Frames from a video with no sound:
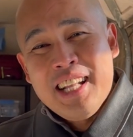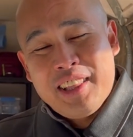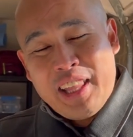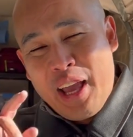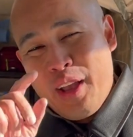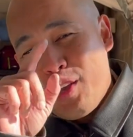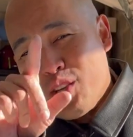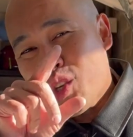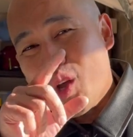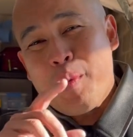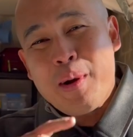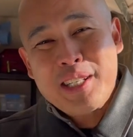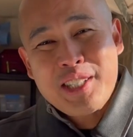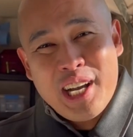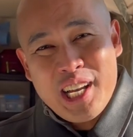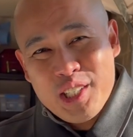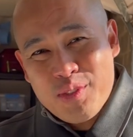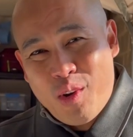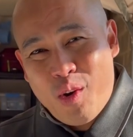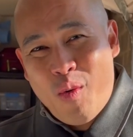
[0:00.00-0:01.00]
thank you so much
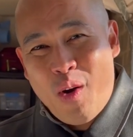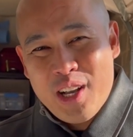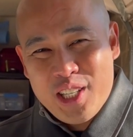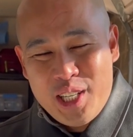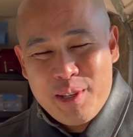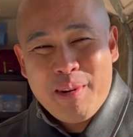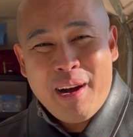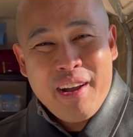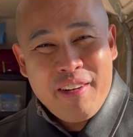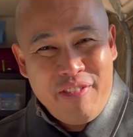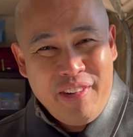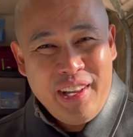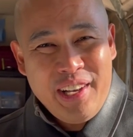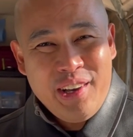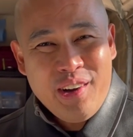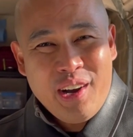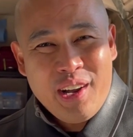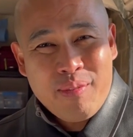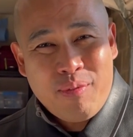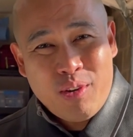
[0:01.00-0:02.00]
guys for watching my
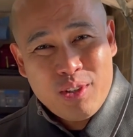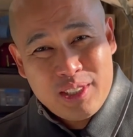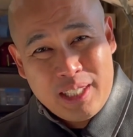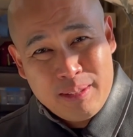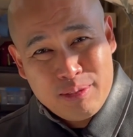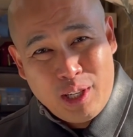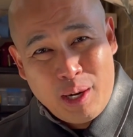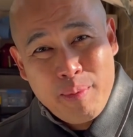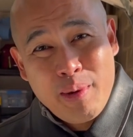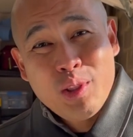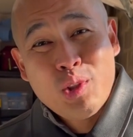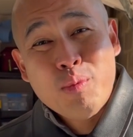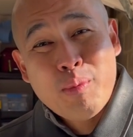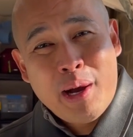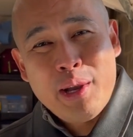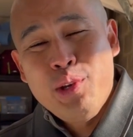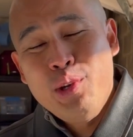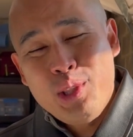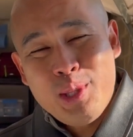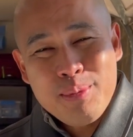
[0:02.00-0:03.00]
video and for subscribing to
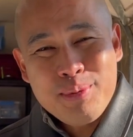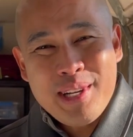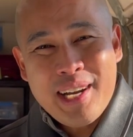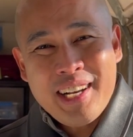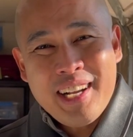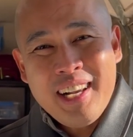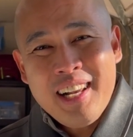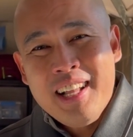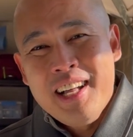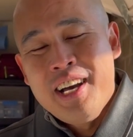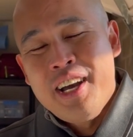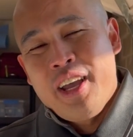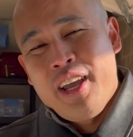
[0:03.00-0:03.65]
my YouTube channel.